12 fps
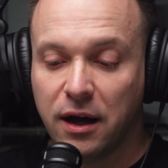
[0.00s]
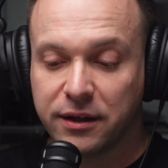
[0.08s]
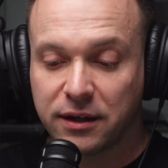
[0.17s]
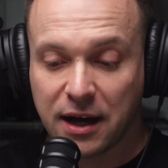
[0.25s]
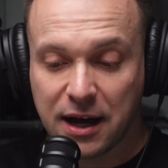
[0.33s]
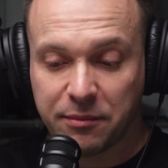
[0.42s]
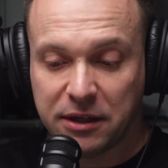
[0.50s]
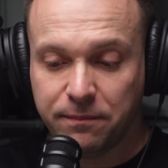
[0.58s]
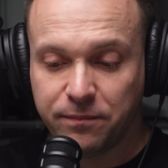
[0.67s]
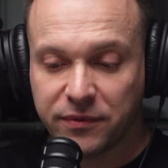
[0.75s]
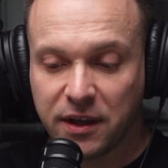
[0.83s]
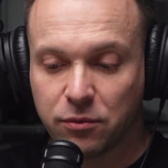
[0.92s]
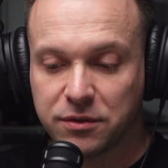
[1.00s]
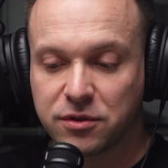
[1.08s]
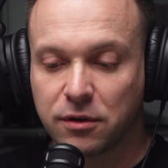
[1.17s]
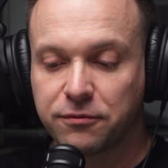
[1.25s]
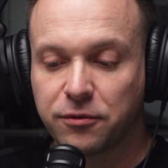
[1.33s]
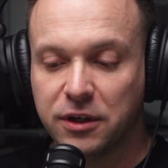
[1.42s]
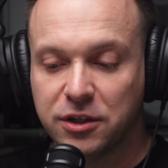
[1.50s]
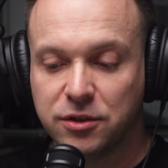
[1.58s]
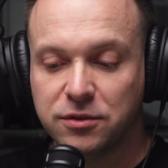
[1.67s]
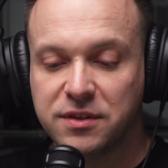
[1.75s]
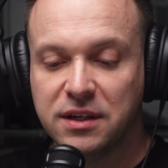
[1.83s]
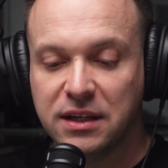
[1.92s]
uncommon and reserved for
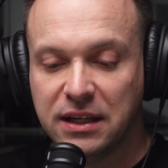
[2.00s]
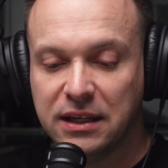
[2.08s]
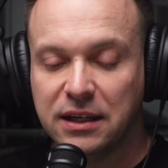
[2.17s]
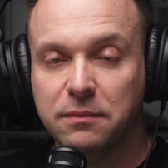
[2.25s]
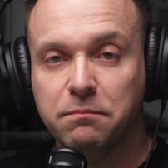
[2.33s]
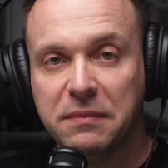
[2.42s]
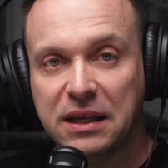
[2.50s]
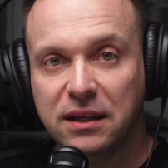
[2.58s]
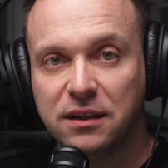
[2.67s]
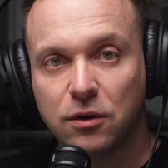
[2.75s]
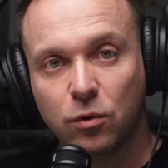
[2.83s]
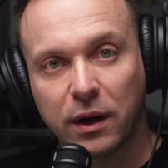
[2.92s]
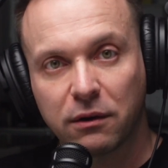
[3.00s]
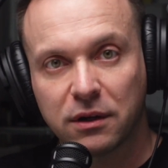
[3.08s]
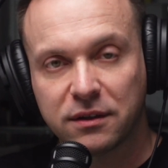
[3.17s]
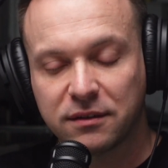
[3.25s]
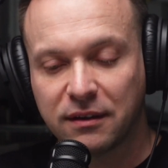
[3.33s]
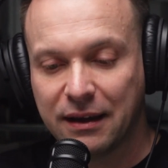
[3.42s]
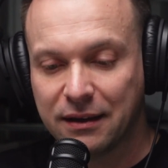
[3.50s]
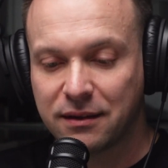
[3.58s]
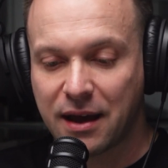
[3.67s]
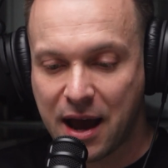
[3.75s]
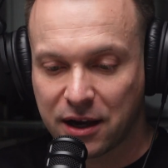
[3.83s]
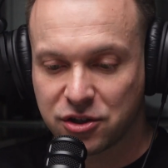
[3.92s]
issues that need immediate awareness
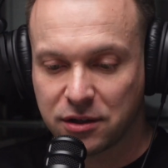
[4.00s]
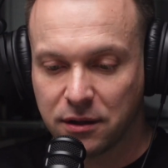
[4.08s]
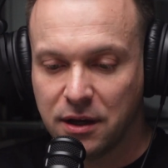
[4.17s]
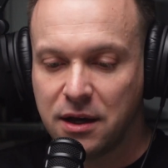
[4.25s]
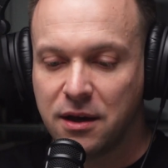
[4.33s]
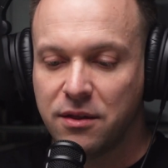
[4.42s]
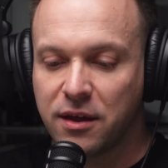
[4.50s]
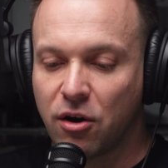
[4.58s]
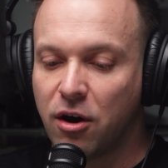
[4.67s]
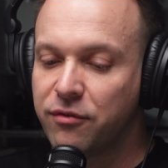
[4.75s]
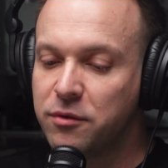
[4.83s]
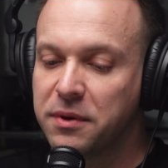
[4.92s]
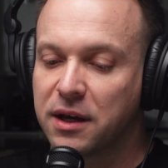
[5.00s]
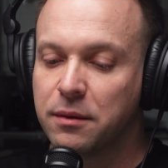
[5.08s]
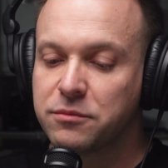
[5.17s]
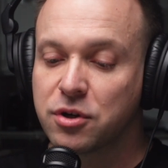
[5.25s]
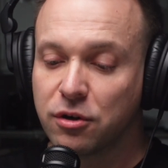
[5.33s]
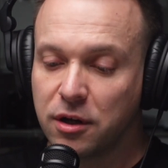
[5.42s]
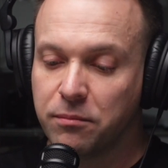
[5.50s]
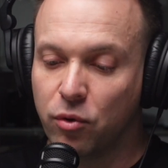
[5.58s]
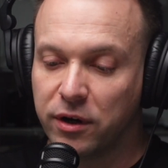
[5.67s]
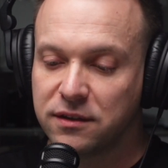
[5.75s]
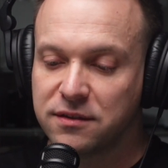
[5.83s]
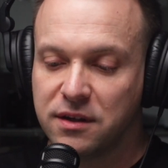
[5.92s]
and action. They often become turning
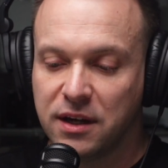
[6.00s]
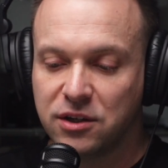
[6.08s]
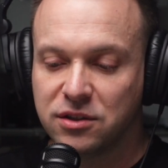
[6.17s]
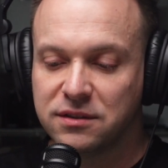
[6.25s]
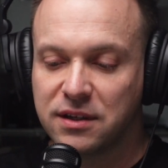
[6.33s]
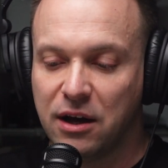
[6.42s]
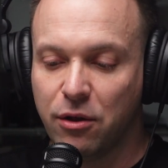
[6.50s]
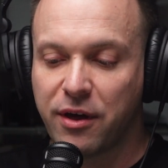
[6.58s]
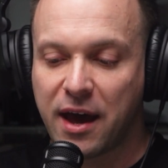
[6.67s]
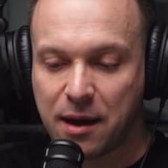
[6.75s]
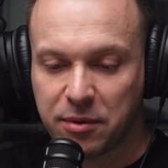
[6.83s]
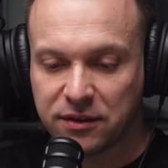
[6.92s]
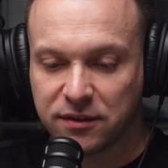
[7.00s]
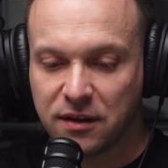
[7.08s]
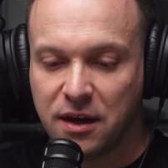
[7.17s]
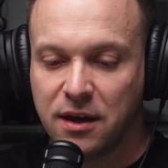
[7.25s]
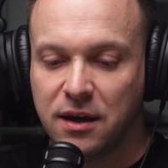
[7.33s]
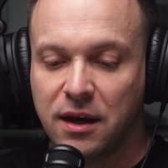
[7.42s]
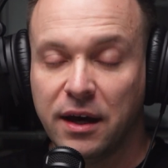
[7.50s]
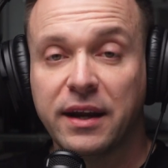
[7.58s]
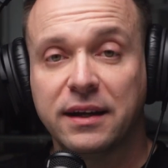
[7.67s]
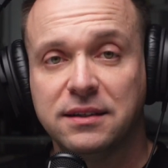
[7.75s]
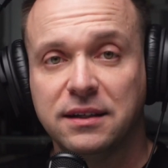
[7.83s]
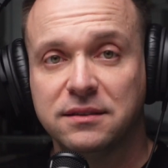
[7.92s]
points in the nation's health habits. A
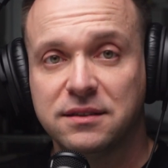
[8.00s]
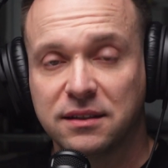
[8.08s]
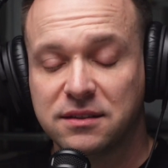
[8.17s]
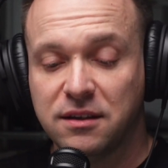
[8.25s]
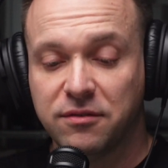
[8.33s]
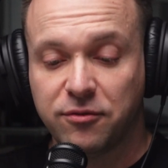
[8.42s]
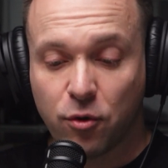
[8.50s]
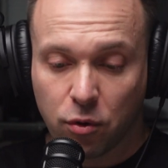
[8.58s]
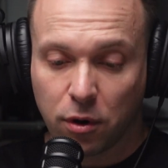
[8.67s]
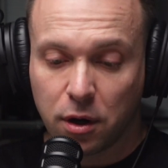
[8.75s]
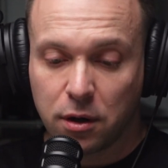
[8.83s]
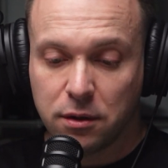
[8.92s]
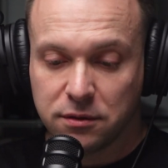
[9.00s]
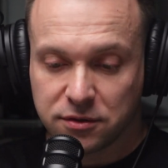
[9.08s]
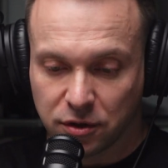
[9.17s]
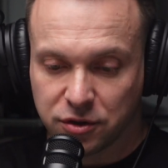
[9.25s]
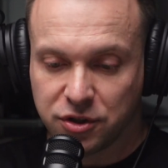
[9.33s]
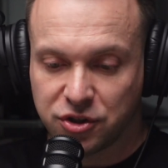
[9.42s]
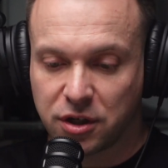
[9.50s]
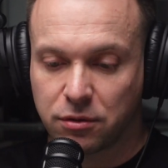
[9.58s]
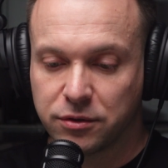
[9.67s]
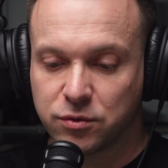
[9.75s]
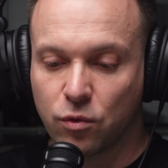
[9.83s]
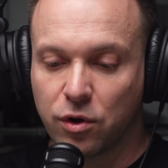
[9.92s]
1964 Surgeon
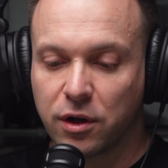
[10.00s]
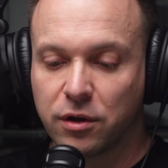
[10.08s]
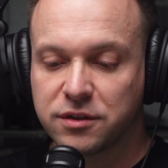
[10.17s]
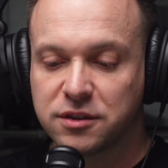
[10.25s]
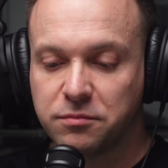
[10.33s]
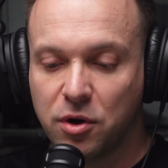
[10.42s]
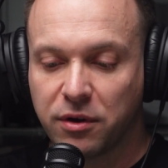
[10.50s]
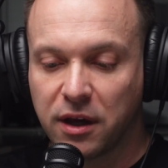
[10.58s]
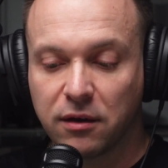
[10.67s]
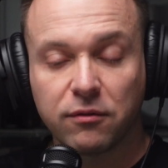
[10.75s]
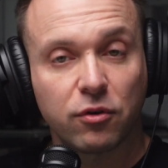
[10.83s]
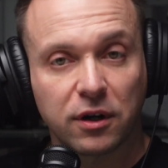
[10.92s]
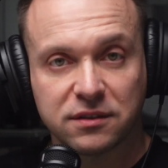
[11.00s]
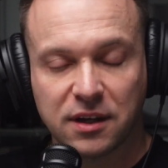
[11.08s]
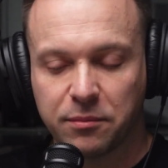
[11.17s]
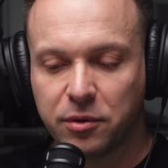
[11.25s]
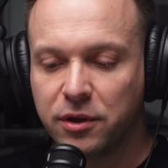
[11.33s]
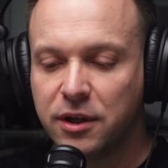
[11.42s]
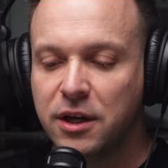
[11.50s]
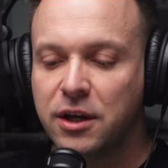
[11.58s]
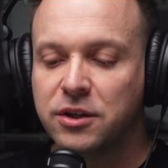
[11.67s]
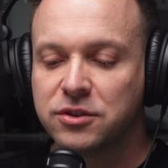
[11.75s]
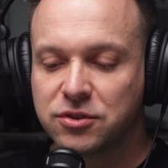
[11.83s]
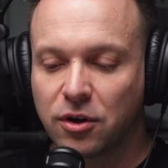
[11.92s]
General's warning on smoking, for example,
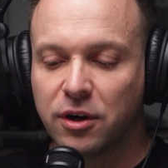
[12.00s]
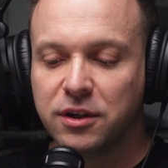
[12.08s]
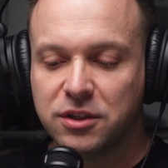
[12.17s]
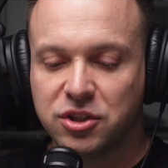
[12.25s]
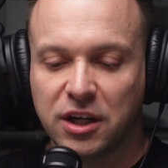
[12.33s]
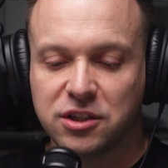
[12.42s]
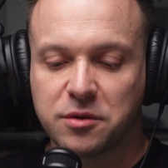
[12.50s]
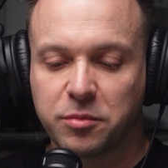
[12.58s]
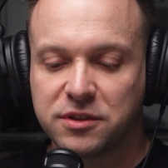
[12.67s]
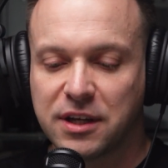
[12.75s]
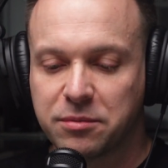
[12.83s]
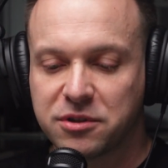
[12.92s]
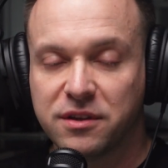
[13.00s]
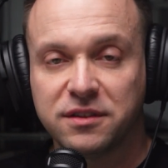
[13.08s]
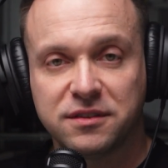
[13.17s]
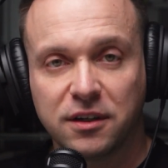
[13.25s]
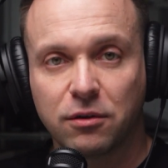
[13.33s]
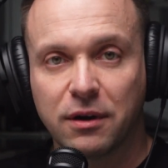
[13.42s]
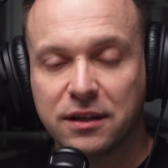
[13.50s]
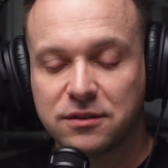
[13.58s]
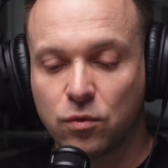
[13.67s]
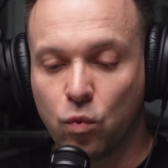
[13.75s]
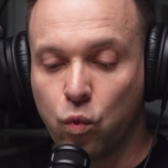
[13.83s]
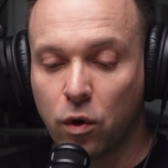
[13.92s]
started to change the perception that
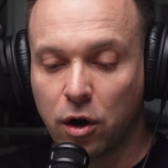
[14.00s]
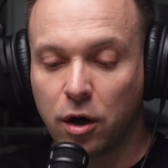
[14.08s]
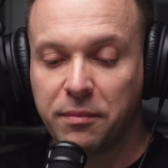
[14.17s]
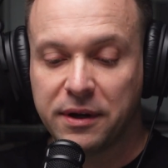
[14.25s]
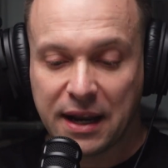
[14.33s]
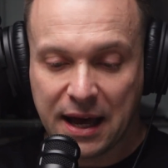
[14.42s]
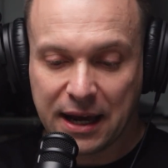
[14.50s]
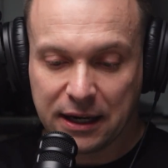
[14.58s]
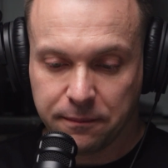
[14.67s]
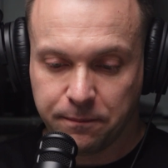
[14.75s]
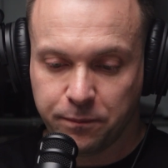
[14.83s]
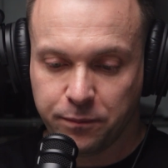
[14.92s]
cigarettes were benign.